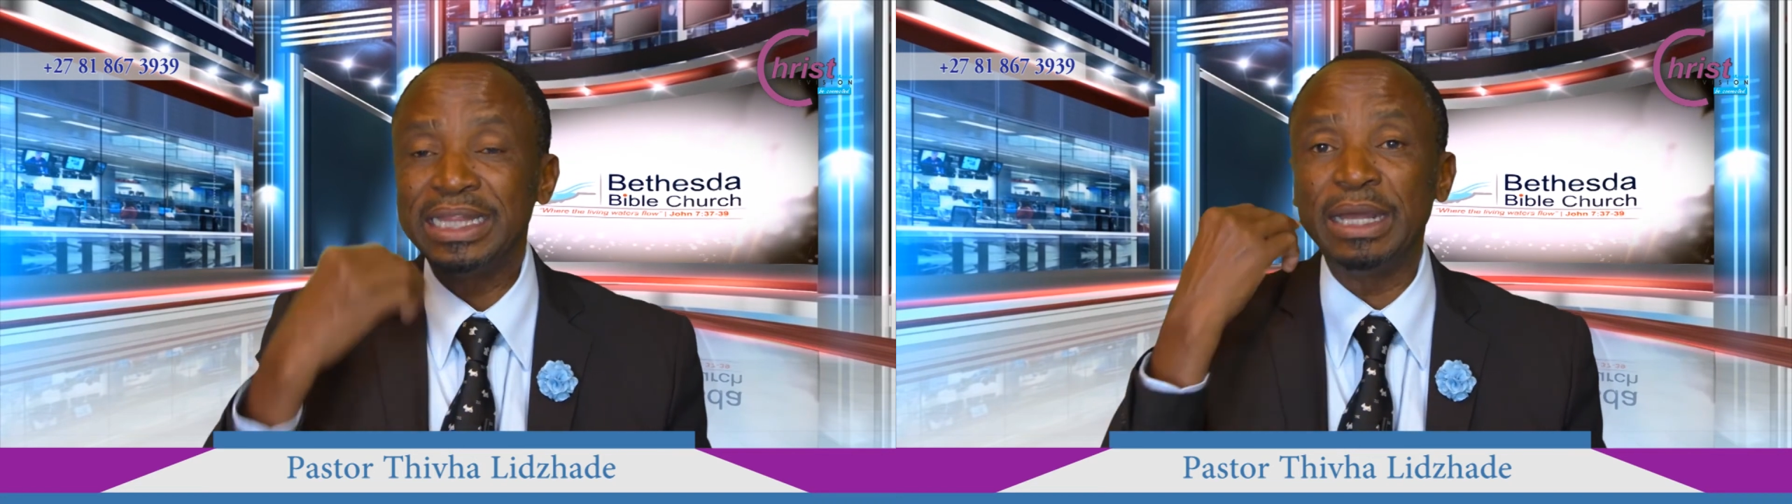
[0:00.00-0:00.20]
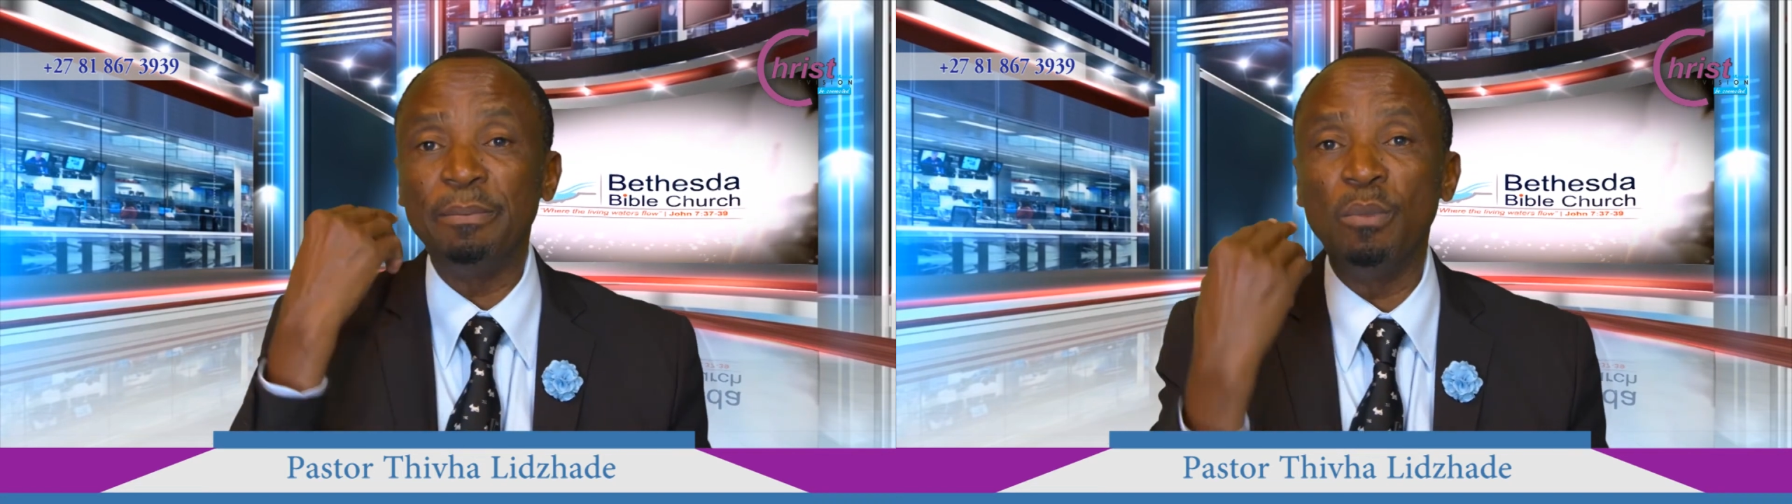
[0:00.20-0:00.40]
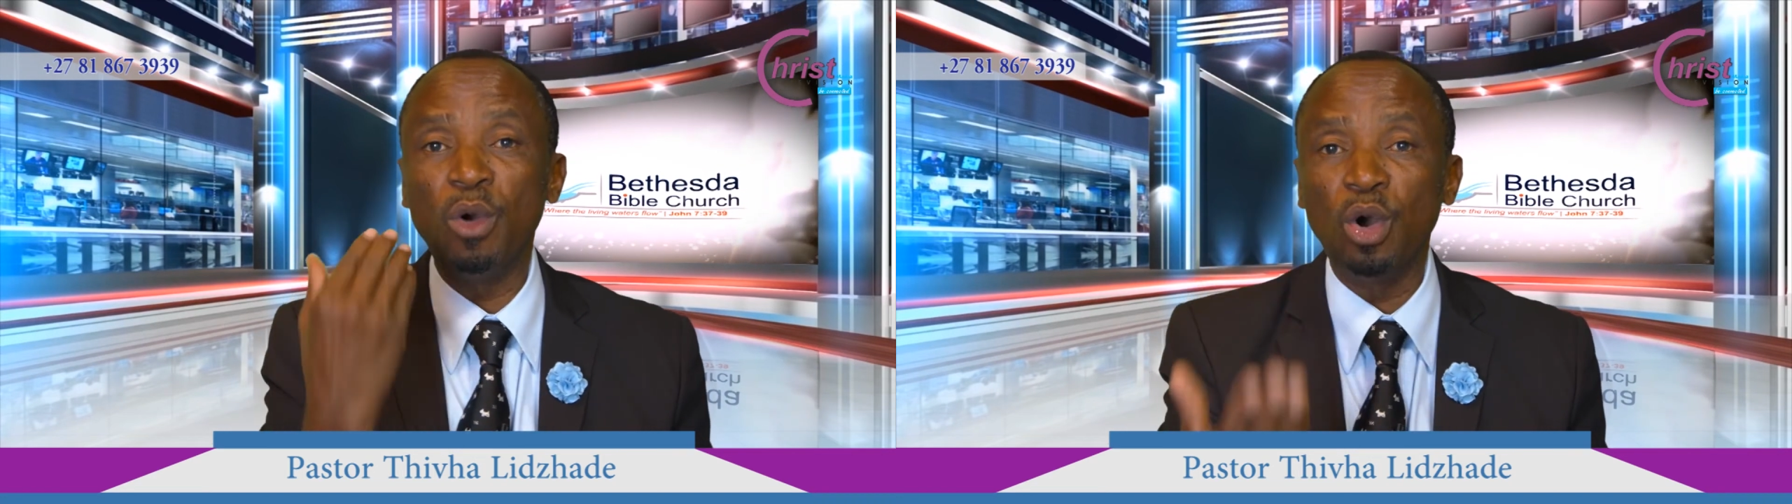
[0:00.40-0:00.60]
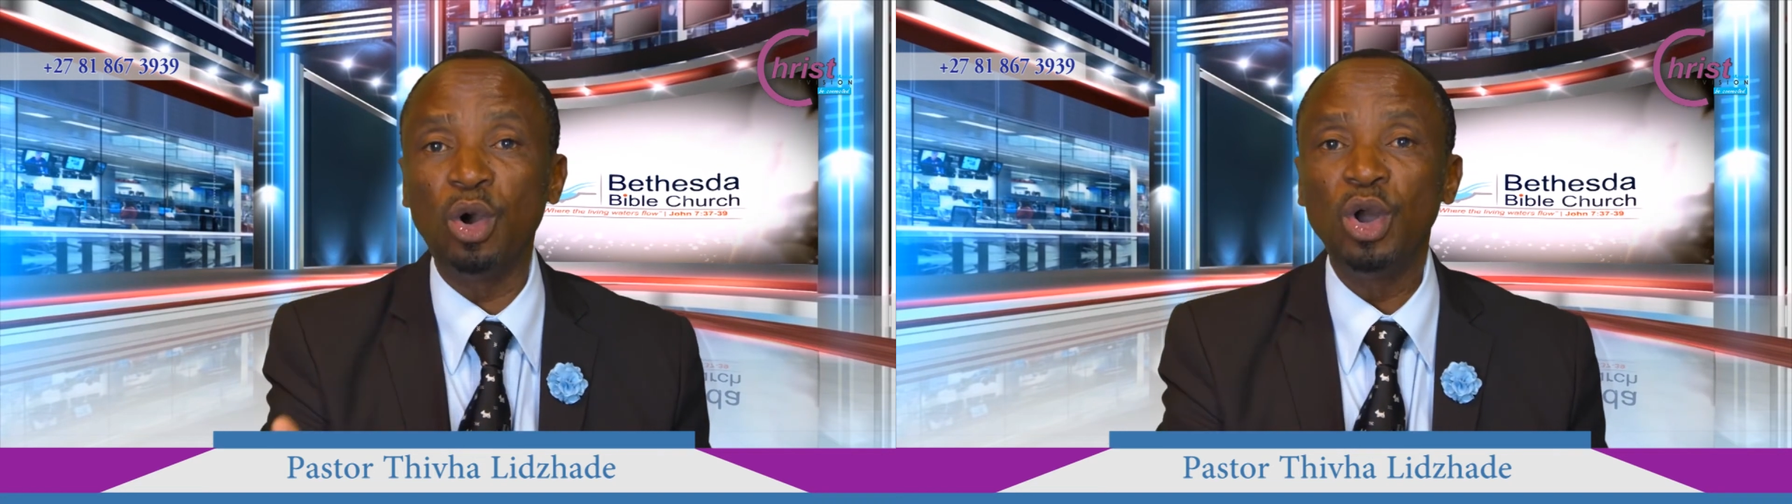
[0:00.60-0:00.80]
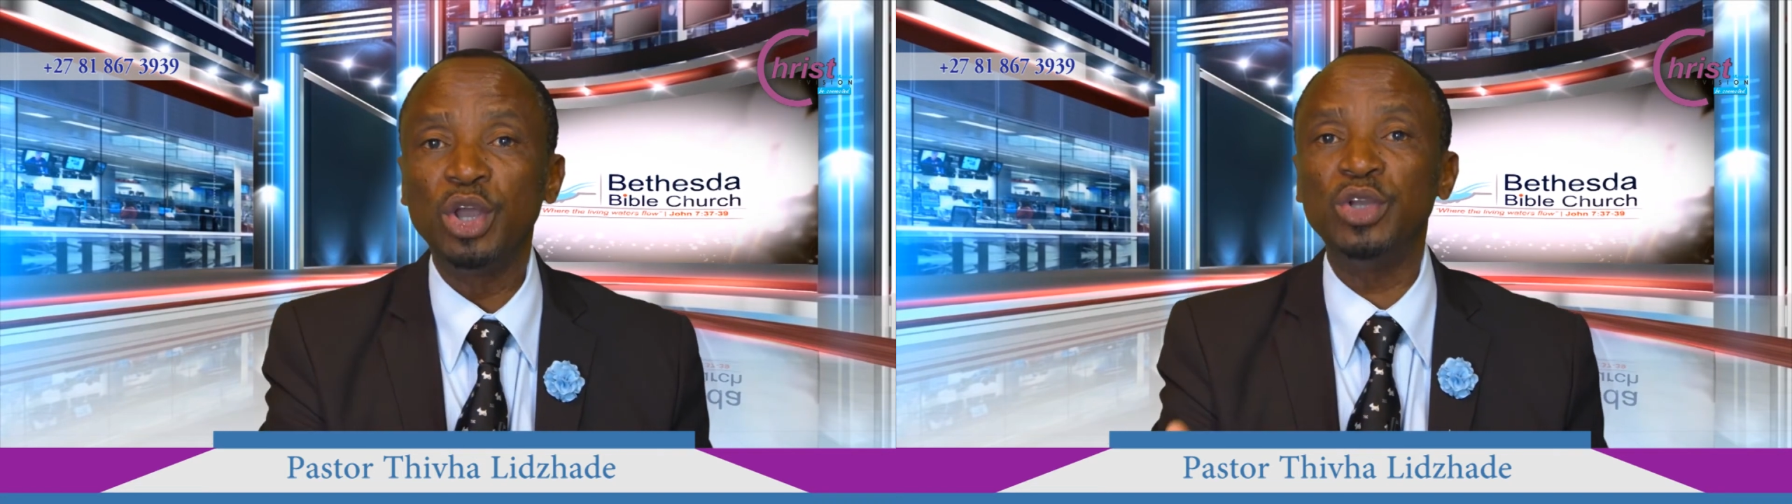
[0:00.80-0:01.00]
the
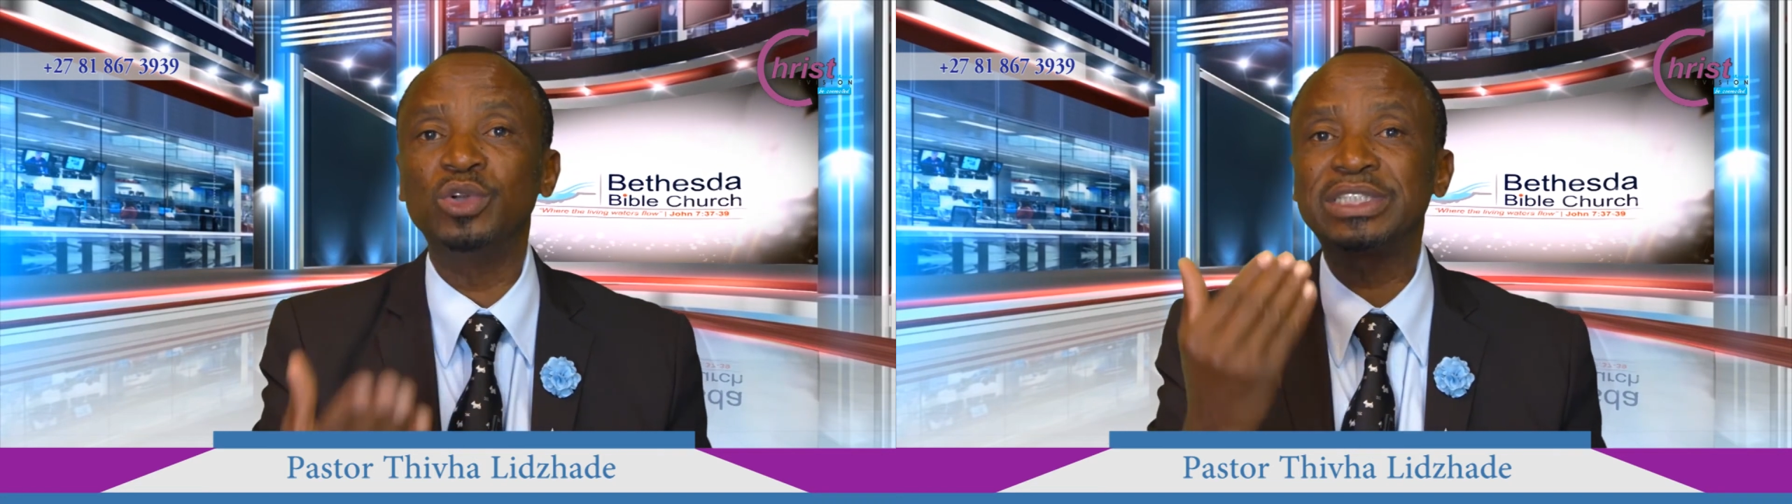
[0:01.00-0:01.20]
more you'll